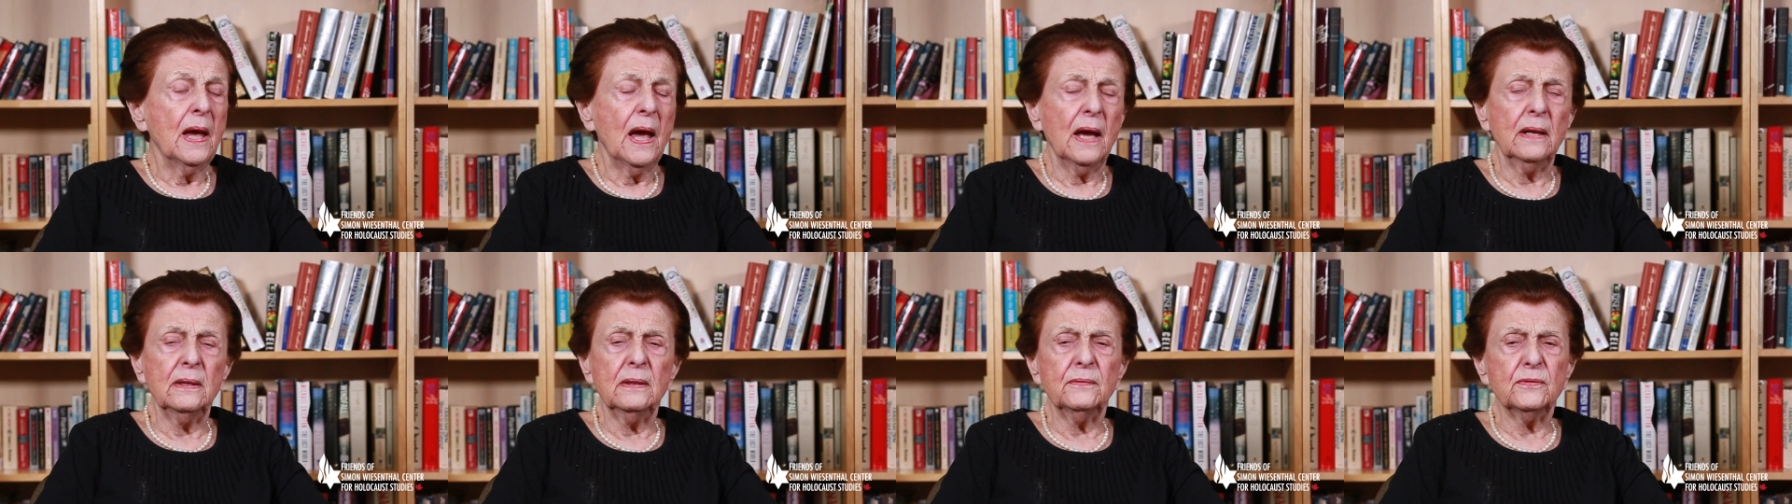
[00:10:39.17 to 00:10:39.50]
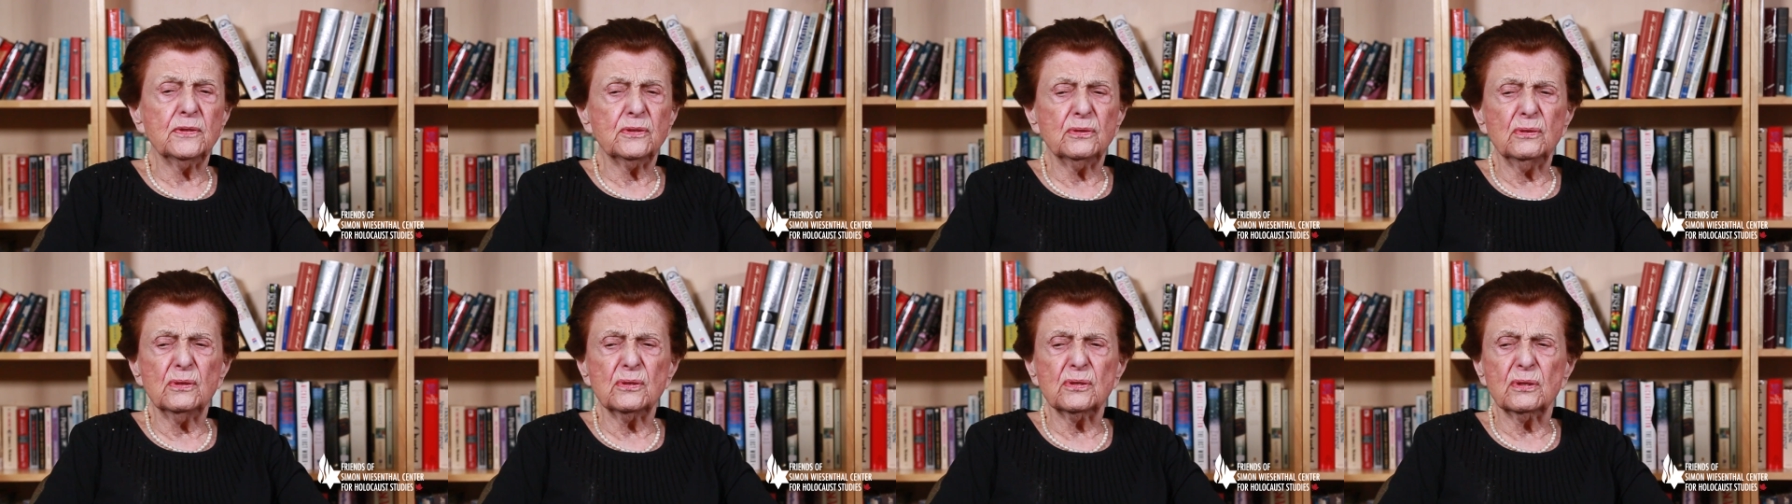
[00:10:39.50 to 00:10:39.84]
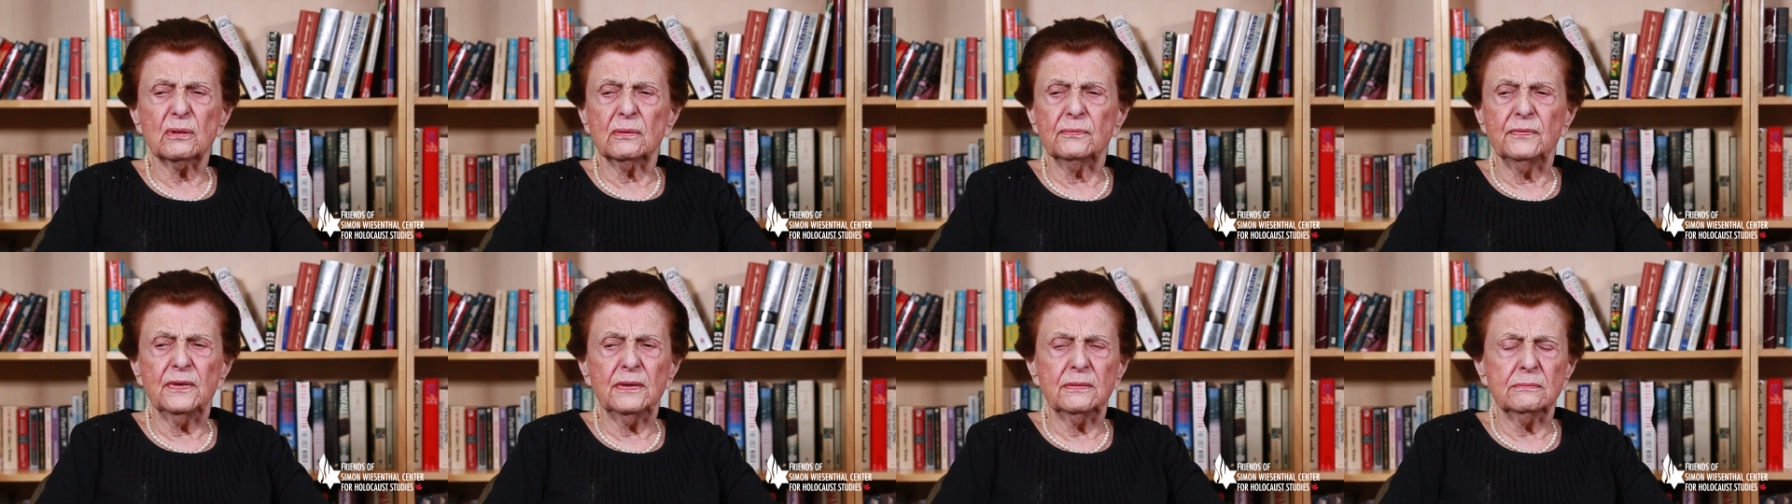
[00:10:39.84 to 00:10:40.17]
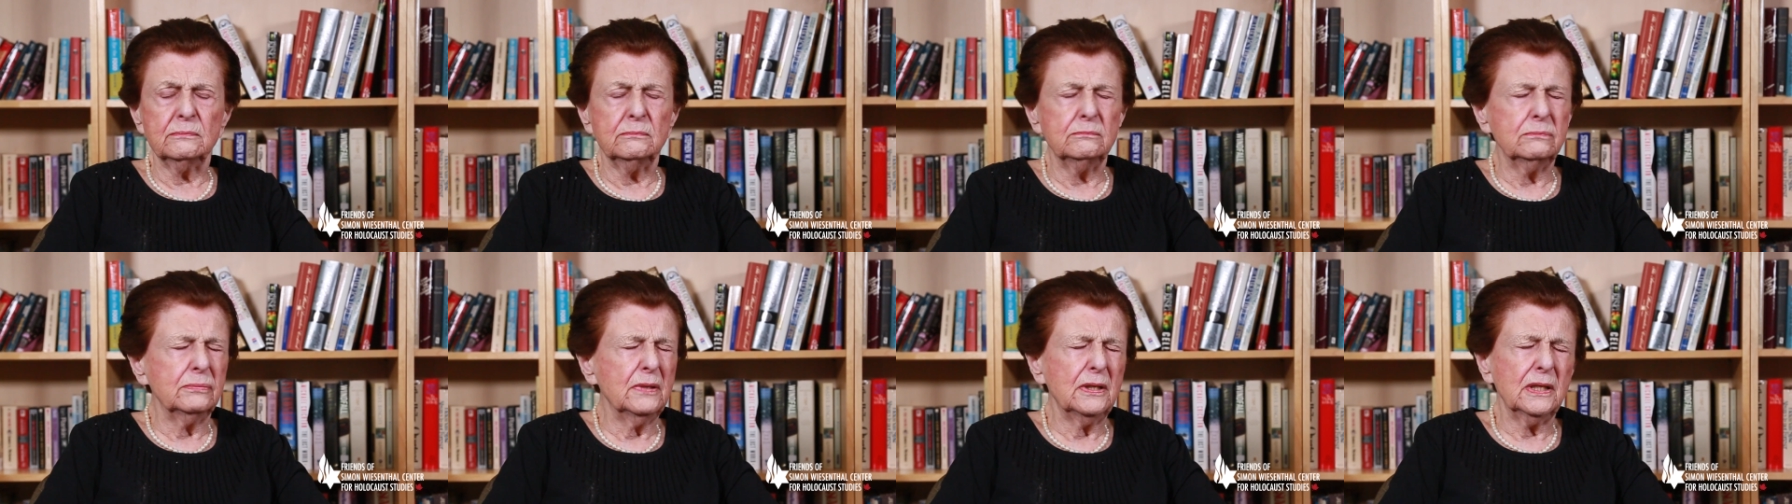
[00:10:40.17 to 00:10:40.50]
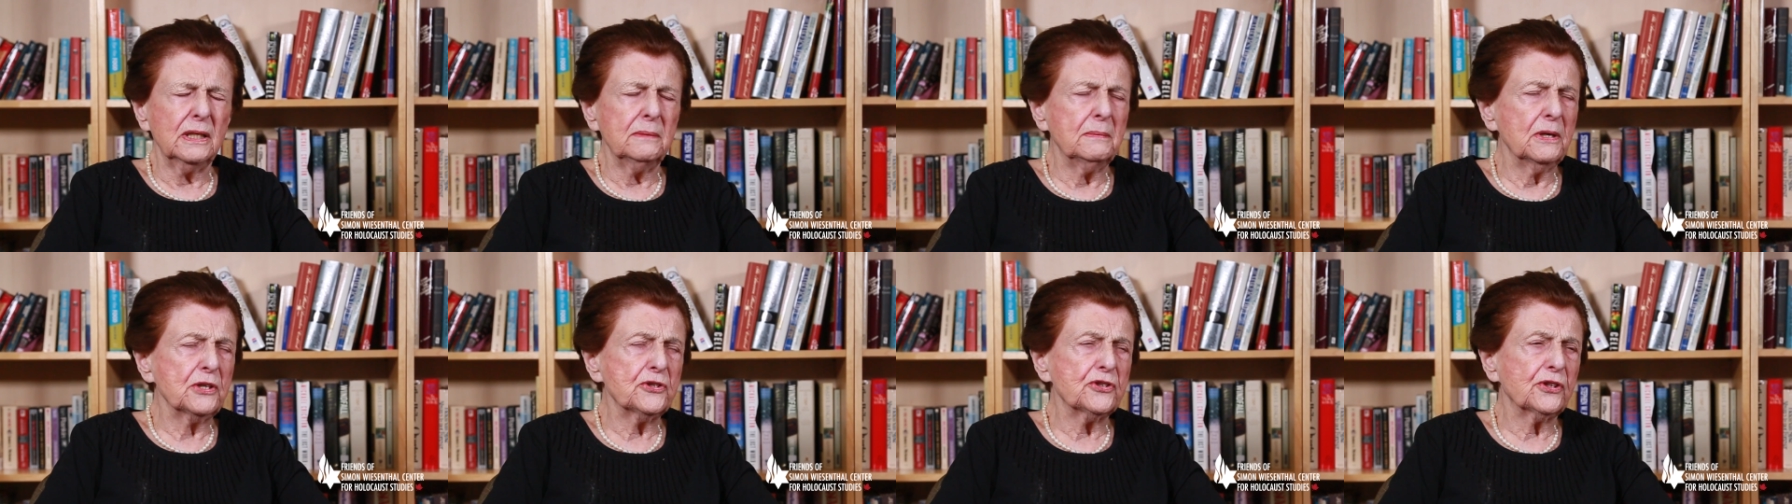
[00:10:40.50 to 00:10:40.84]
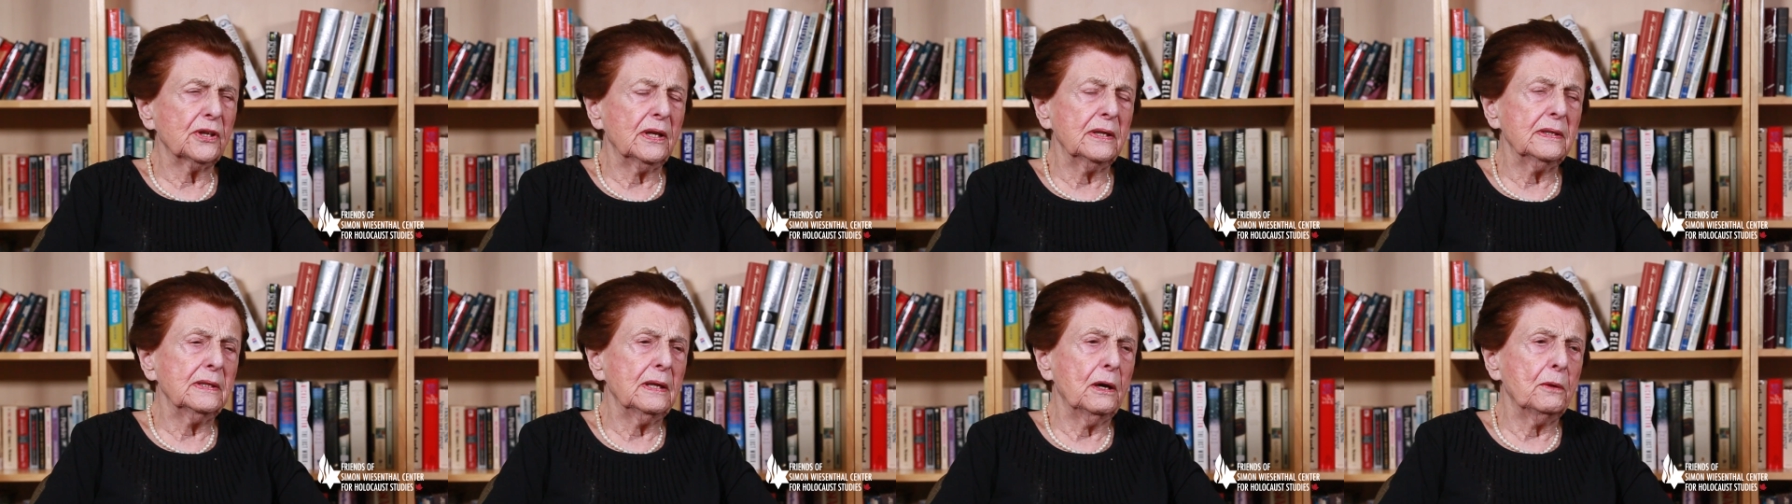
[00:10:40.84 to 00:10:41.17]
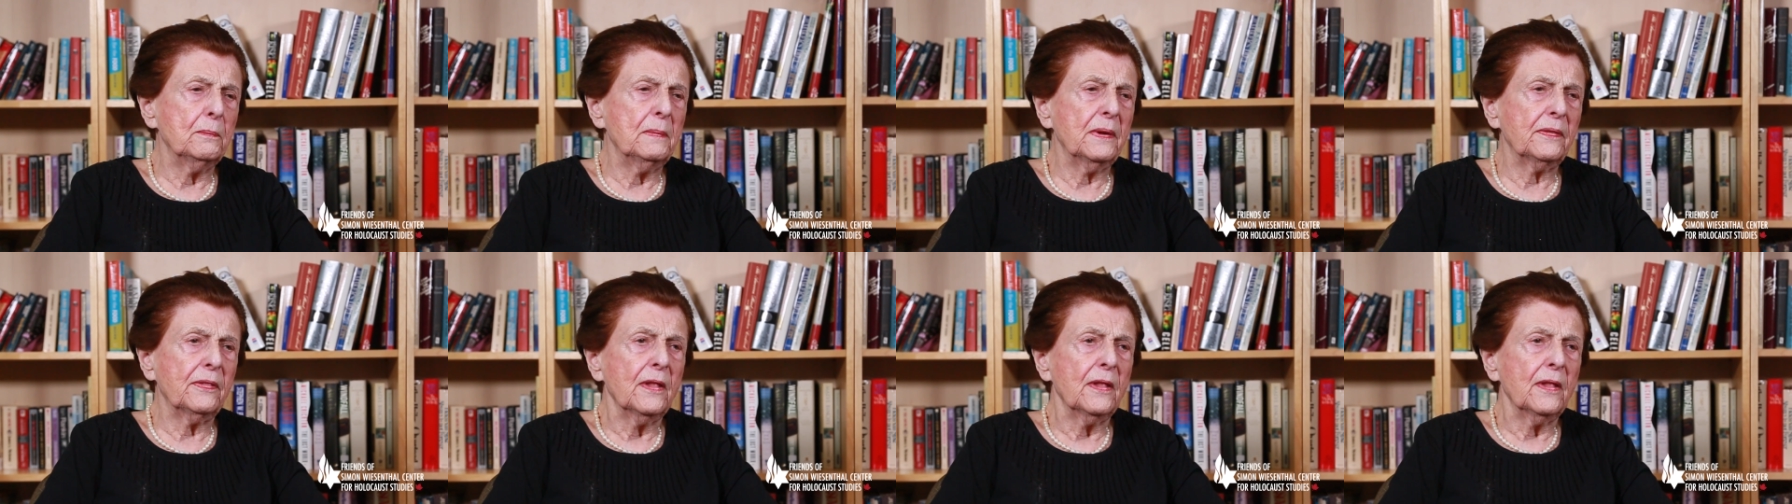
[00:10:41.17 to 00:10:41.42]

and I was also very much run down.